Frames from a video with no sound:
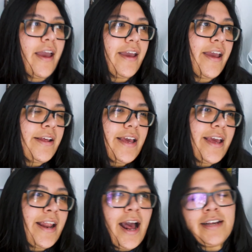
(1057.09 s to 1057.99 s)

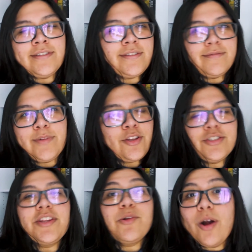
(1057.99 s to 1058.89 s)
it has, there's
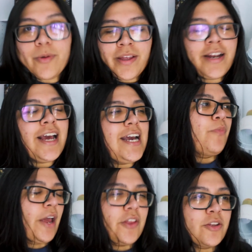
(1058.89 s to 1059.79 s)
nothing wrong with it.
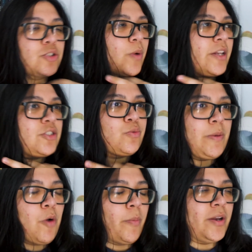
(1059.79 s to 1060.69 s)
I thought there's one
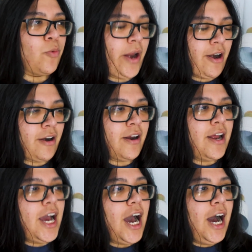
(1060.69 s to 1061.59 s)
sweet moment where
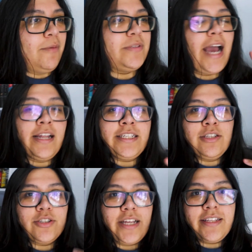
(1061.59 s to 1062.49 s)
Tally
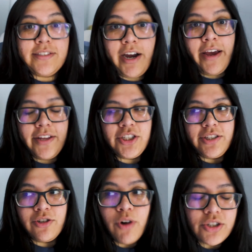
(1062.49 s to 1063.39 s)
looks at this guy that she
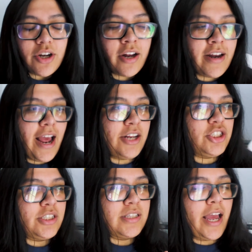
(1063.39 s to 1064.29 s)
has a crush on, and
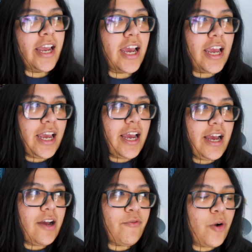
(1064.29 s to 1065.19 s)
she's like,
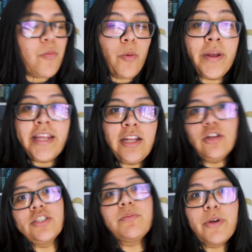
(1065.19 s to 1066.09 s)
for a moment he
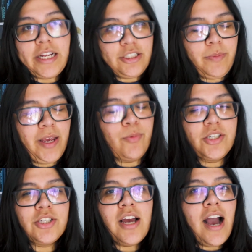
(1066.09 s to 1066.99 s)
looks pretty to me,
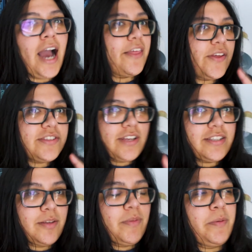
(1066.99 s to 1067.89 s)
which I think
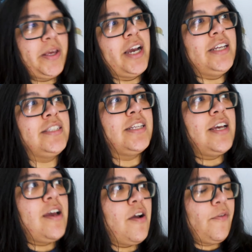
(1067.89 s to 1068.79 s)
says something, because
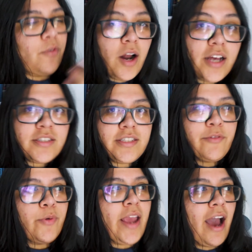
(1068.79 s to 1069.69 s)
for us,
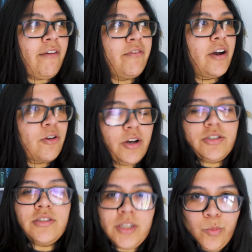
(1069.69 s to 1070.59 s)
if we have a crush
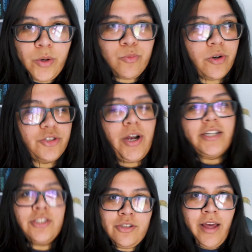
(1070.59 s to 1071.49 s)
on someone, we're attracted to